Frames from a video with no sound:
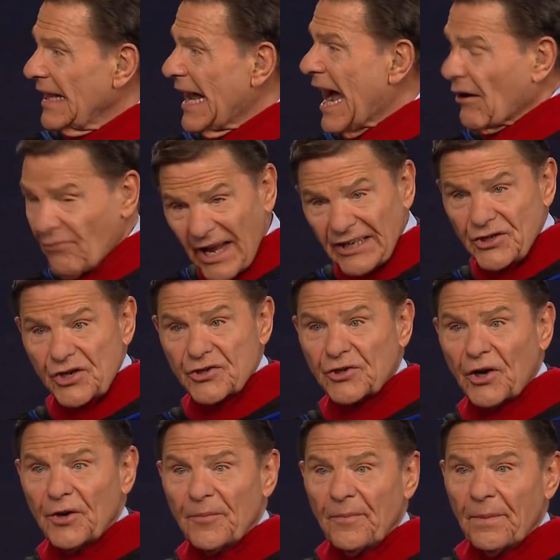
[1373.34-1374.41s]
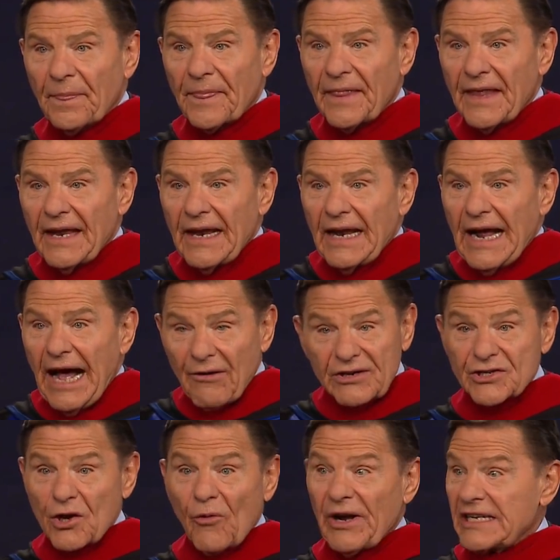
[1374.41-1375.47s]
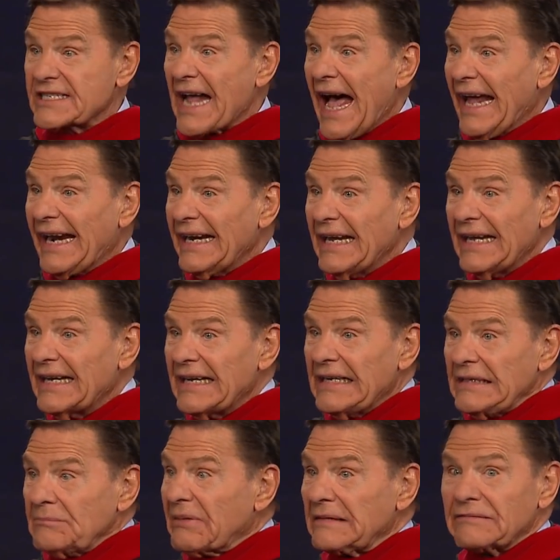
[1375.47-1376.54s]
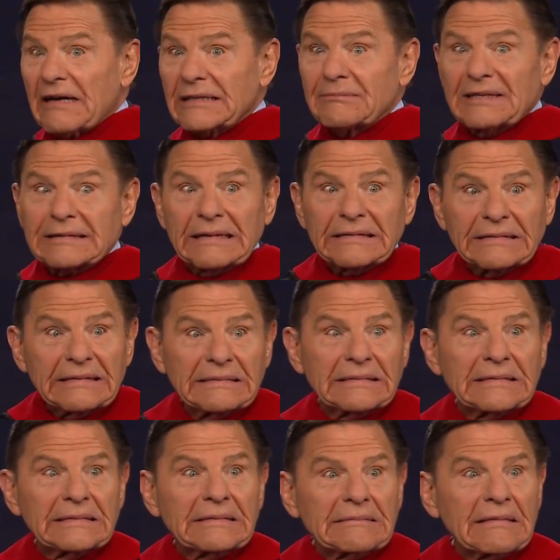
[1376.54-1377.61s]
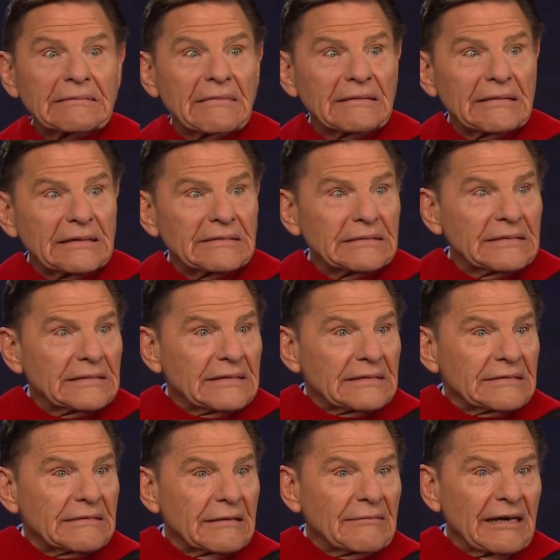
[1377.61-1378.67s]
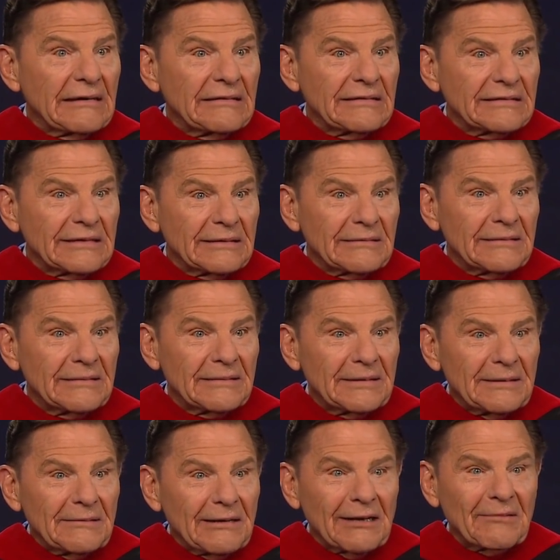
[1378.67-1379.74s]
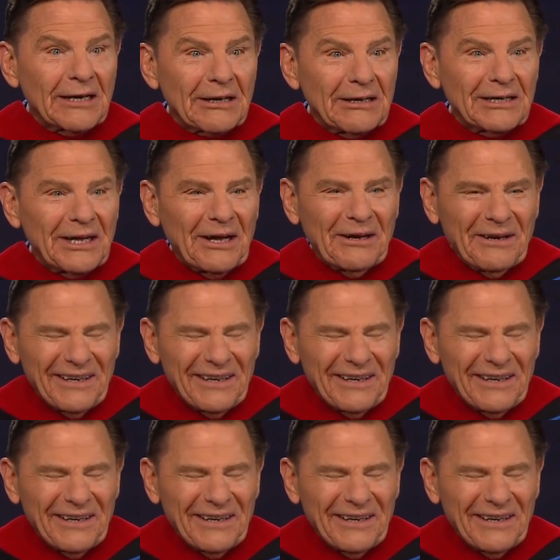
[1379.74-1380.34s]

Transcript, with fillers: I registered. I was so excited. But what am I gonna do? What am I gonna do? What am I gonna do?